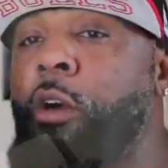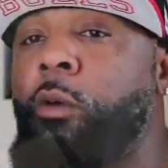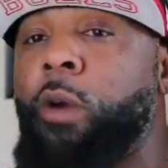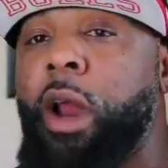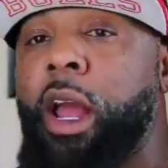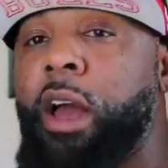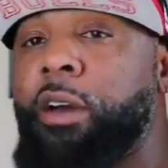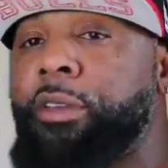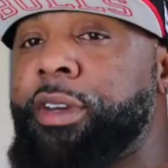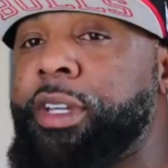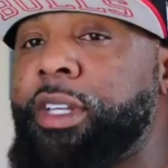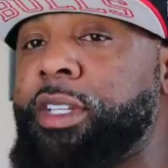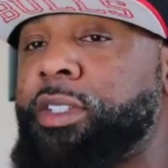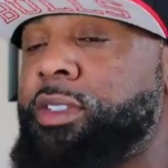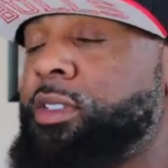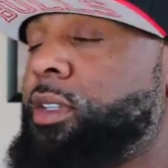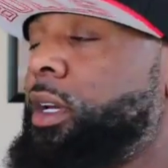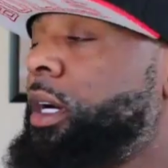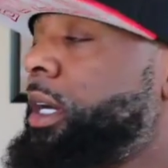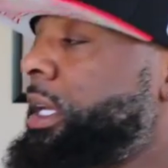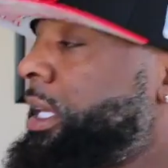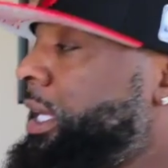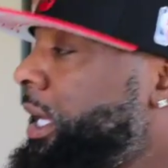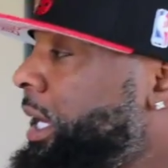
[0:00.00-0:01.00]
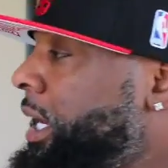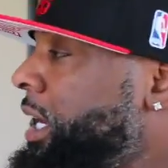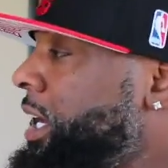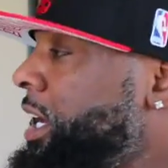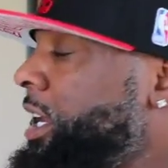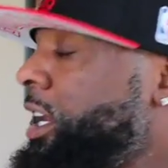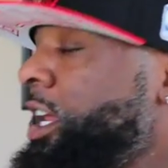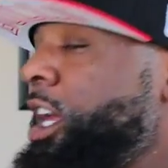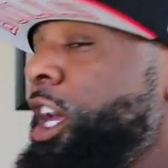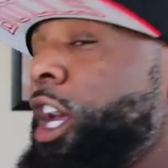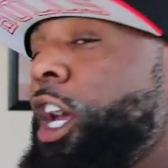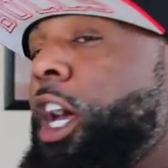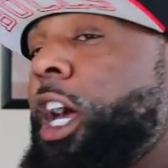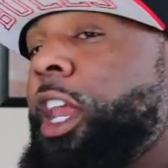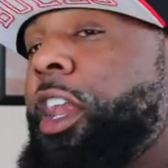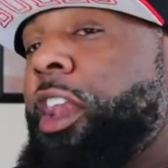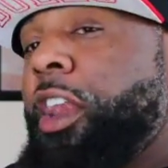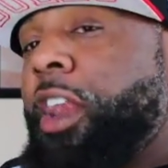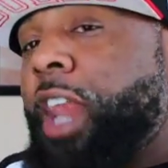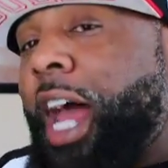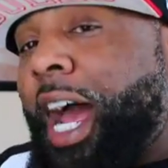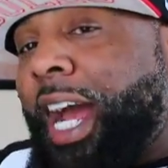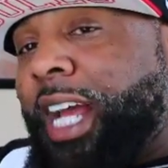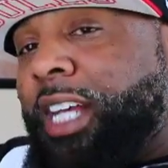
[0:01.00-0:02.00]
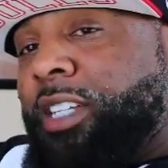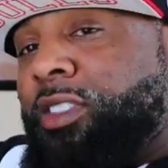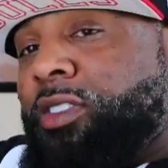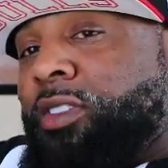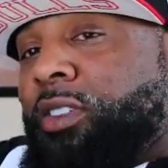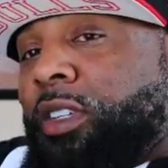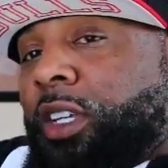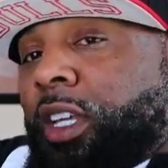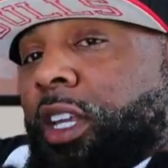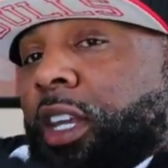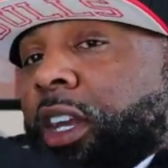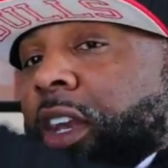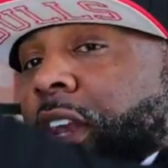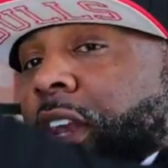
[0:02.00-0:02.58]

around this. Again, nice